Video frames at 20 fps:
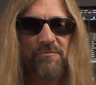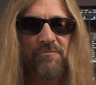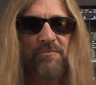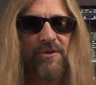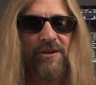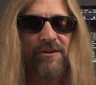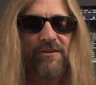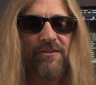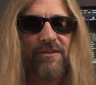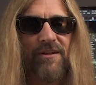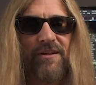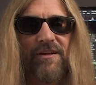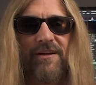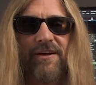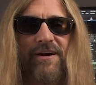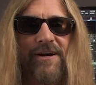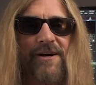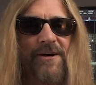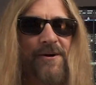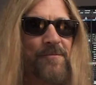of metal.
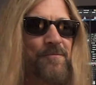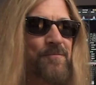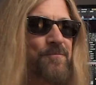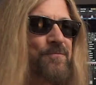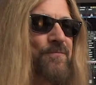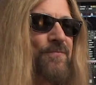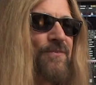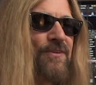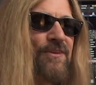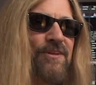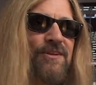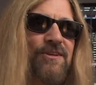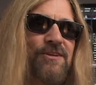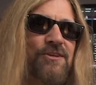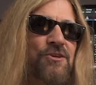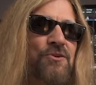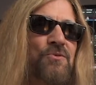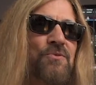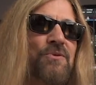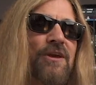
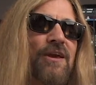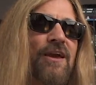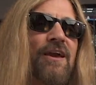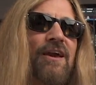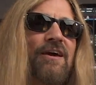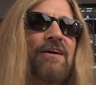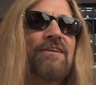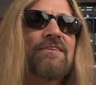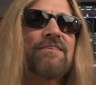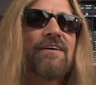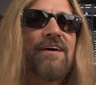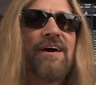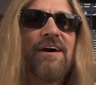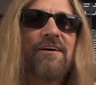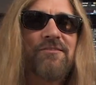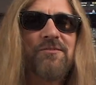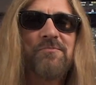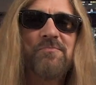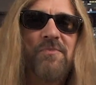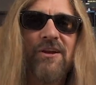You can't
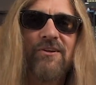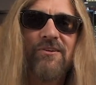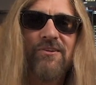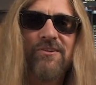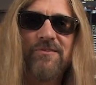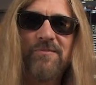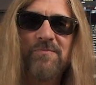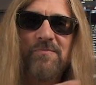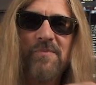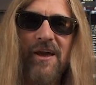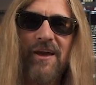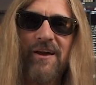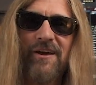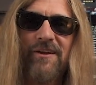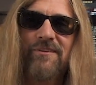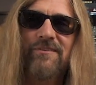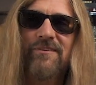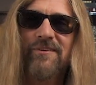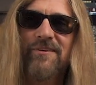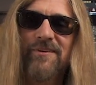have a metal
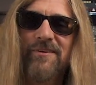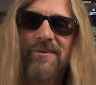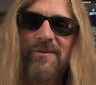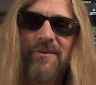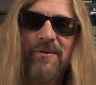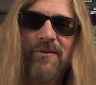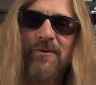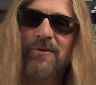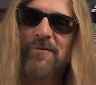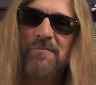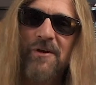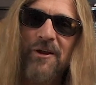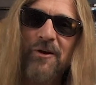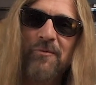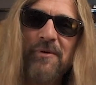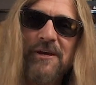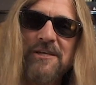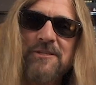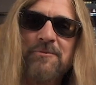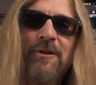band or a metal
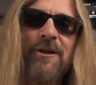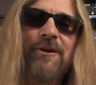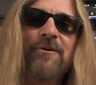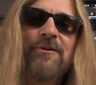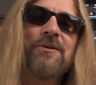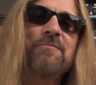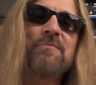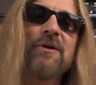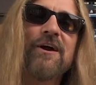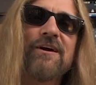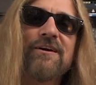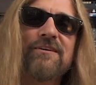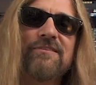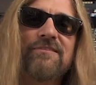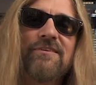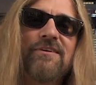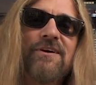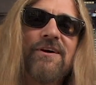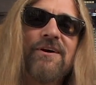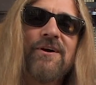bass player in a
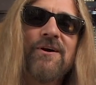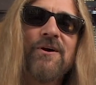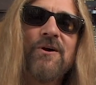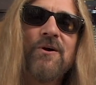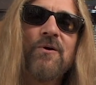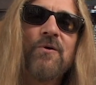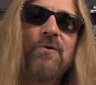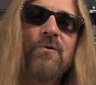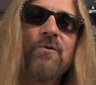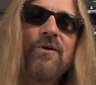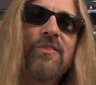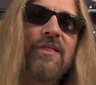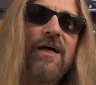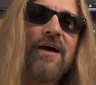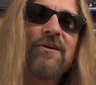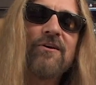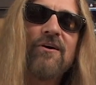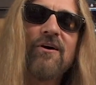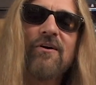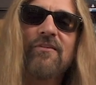band
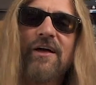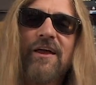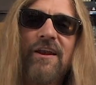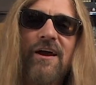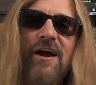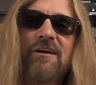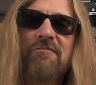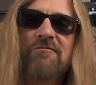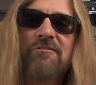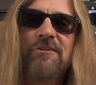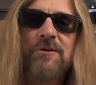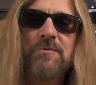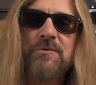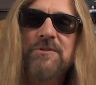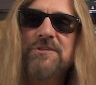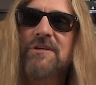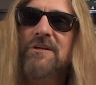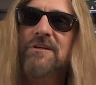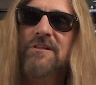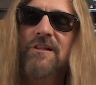without all that high
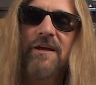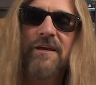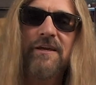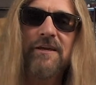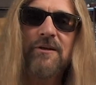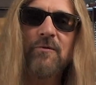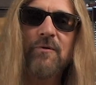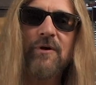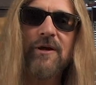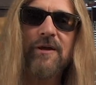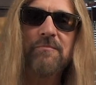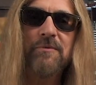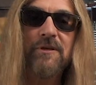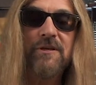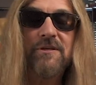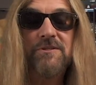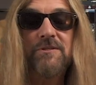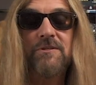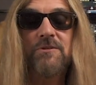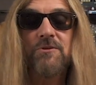frequency clanking away.
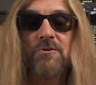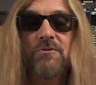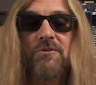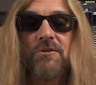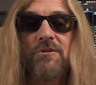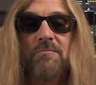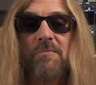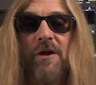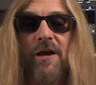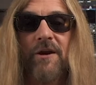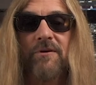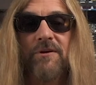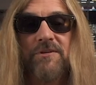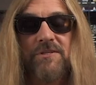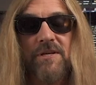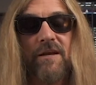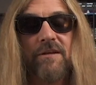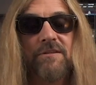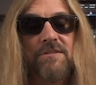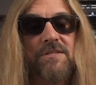Because the truth of the matter is,
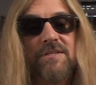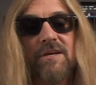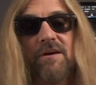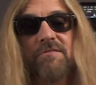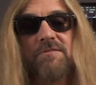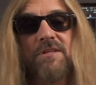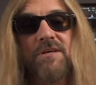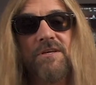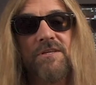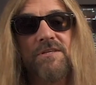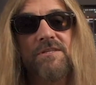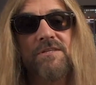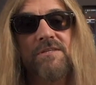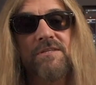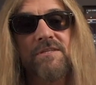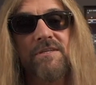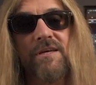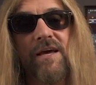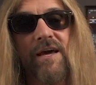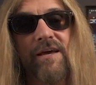and I discovered this
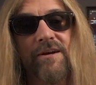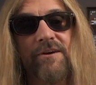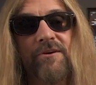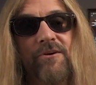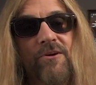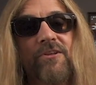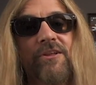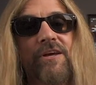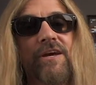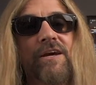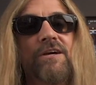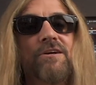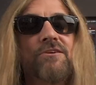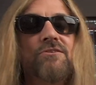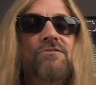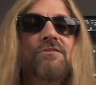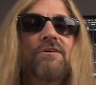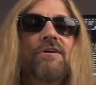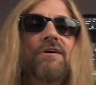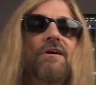at an early
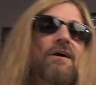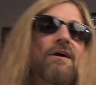age,